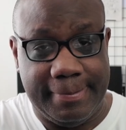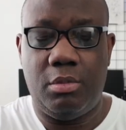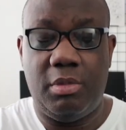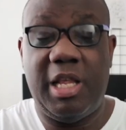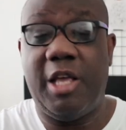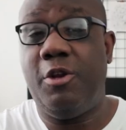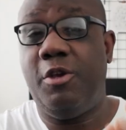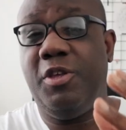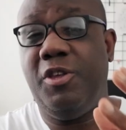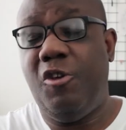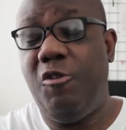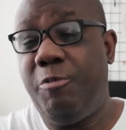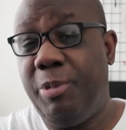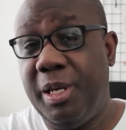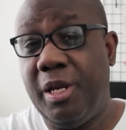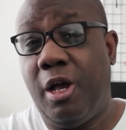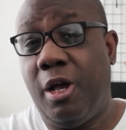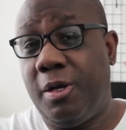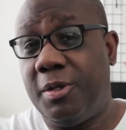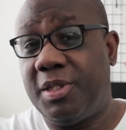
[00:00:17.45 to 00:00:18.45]
Now look, you've
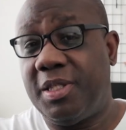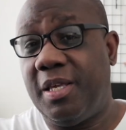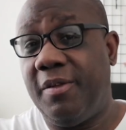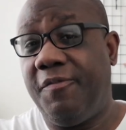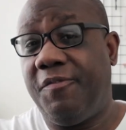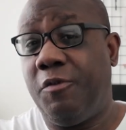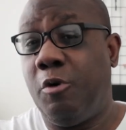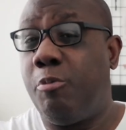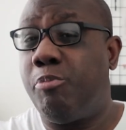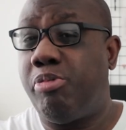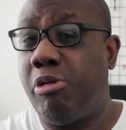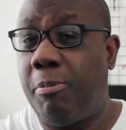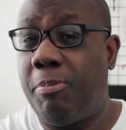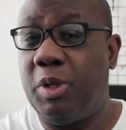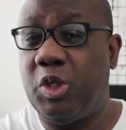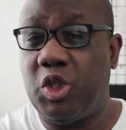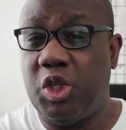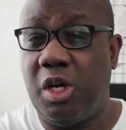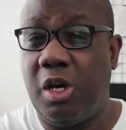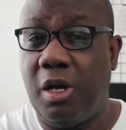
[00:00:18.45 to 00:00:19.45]
been asking for
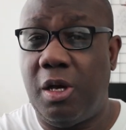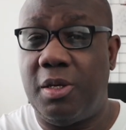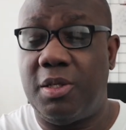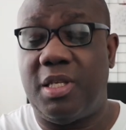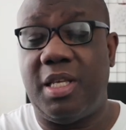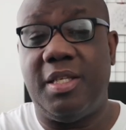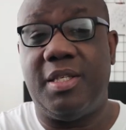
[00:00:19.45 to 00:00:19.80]
proper charts